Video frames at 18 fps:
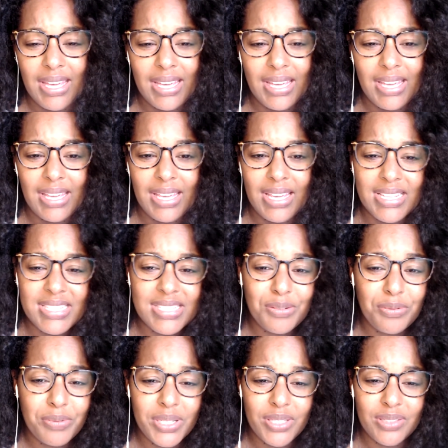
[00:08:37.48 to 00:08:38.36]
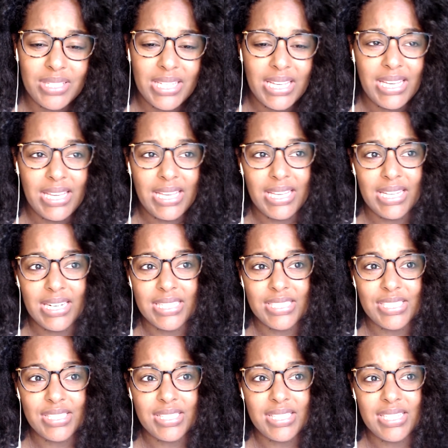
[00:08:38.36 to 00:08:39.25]
it's a real thing, and
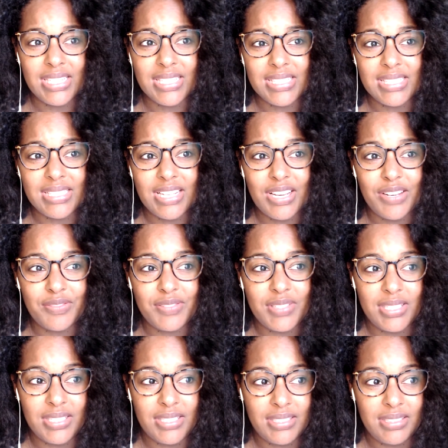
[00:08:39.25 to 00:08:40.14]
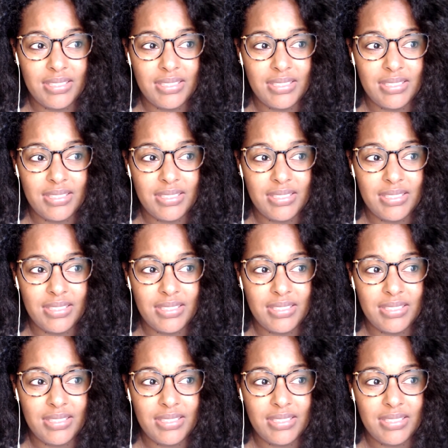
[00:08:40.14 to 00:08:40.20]
it's tough to